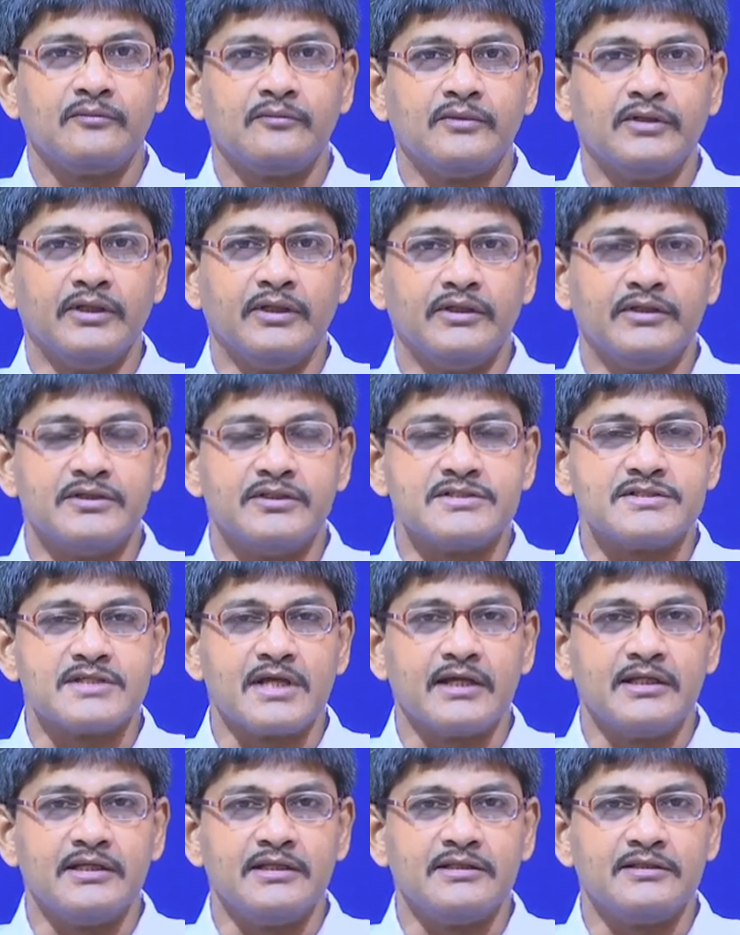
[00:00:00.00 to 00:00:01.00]
in
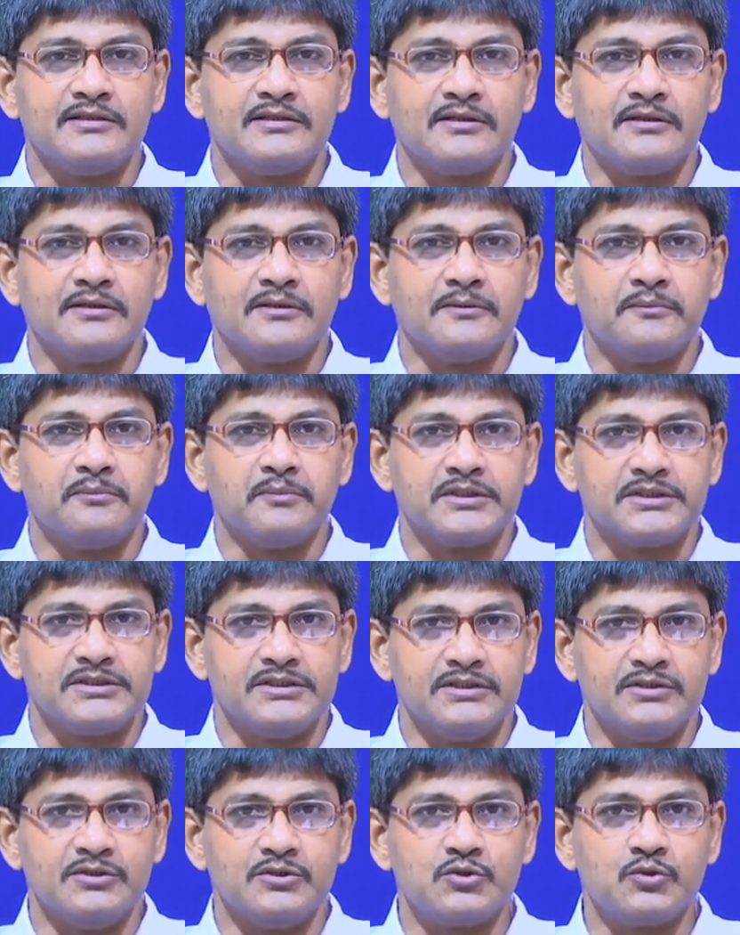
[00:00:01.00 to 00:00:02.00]
designing the
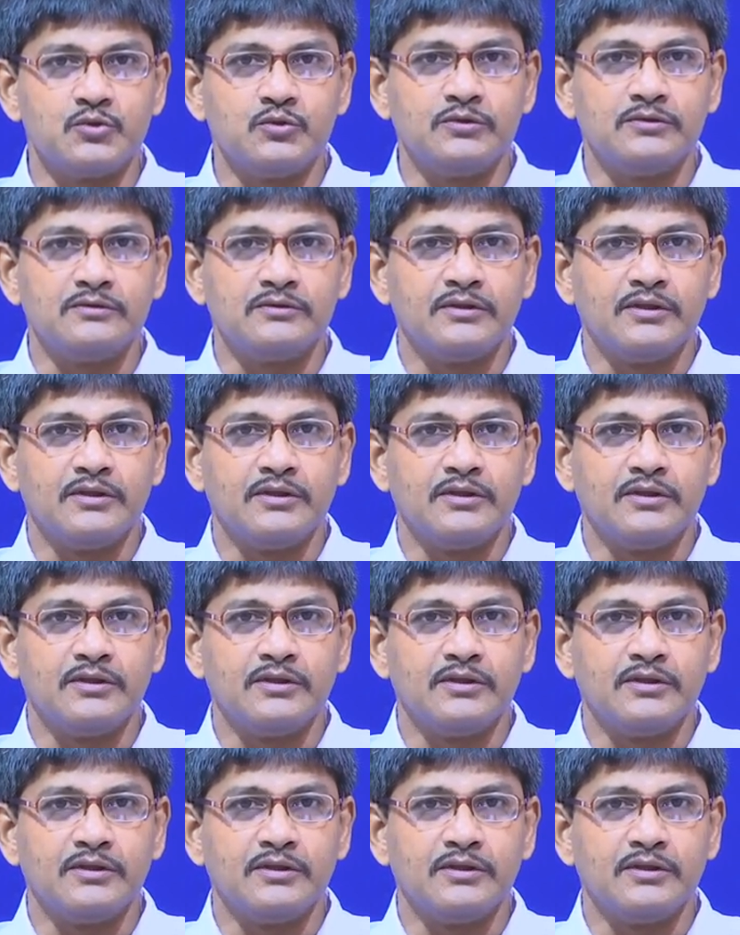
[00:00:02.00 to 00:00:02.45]
machine tool,